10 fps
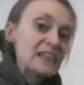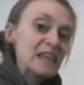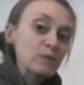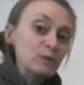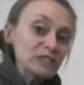
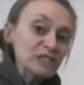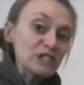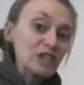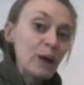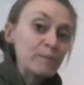Then we
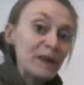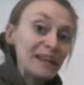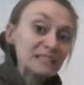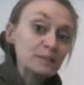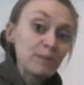stop and
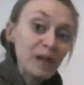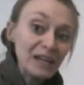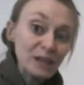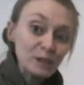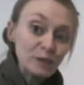
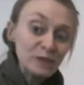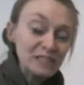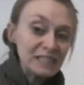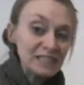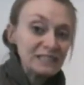explain those
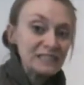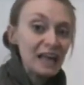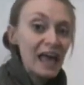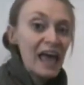reasons,